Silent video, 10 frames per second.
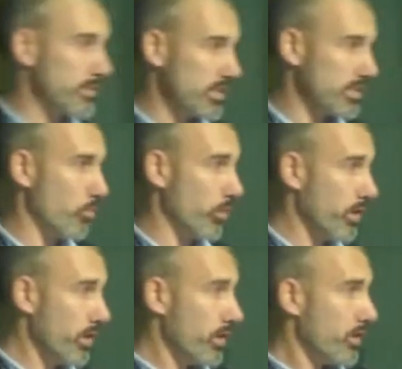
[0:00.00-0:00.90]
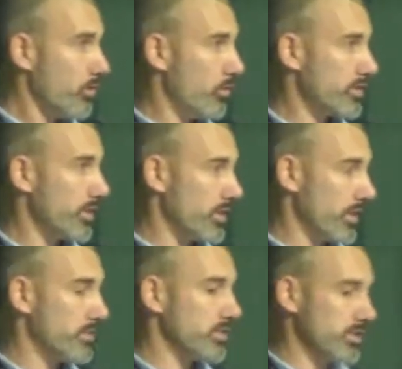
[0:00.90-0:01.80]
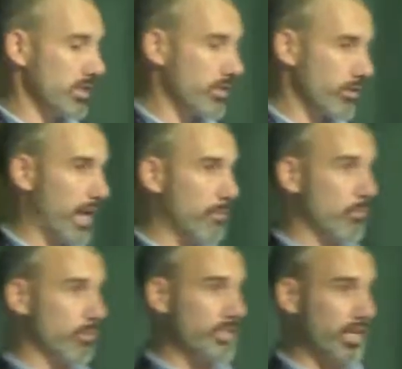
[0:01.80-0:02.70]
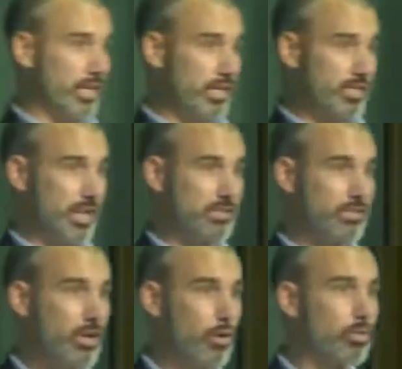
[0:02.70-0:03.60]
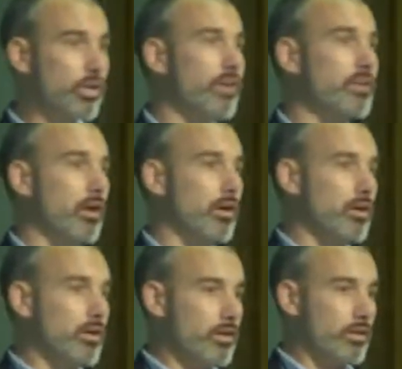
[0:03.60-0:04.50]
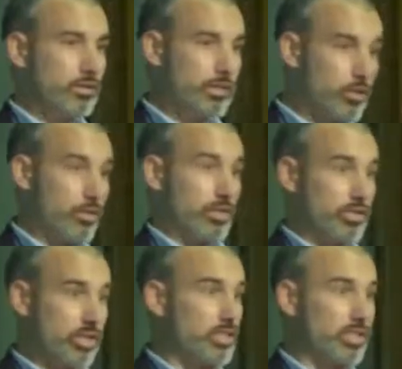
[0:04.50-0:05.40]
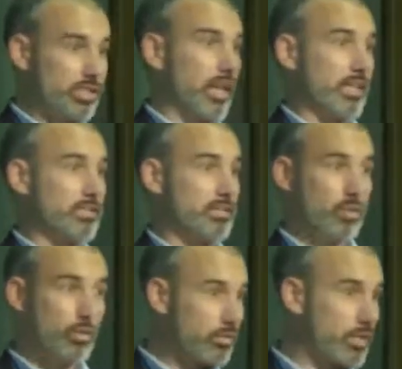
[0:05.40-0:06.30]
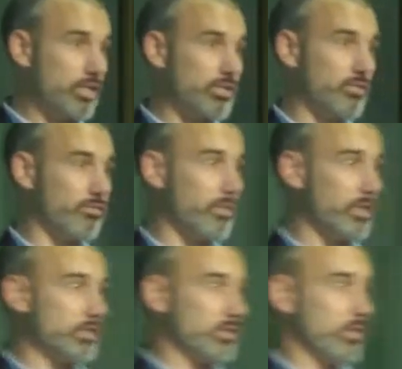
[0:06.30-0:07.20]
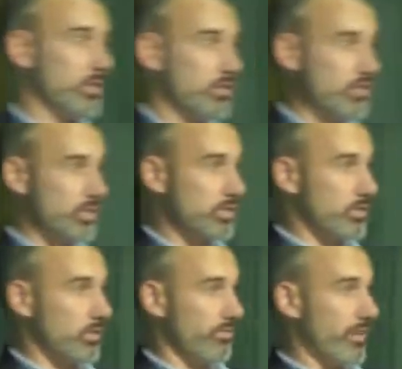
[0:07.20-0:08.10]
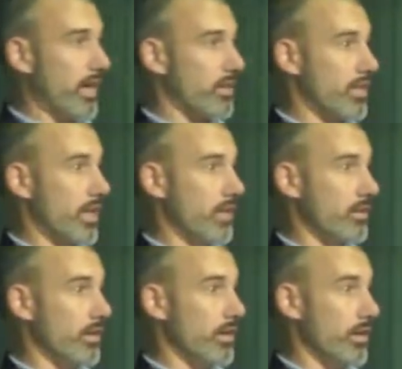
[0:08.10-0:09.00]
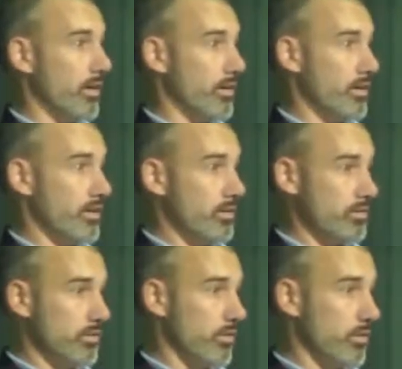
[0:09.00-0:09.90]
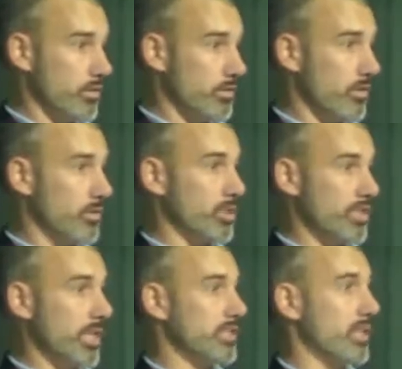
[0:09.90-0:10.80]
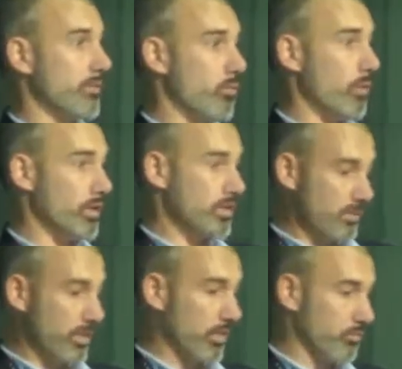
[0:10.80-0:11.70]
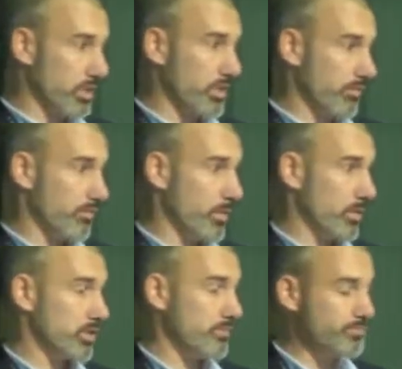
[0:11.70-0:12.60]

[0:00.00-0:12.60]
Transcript: at this point who have said to the FCC they're capable of taking in text. We're talking about literally just the text, no location information, just the fact that uh, you know you're able to text 911 and somebody can read the information.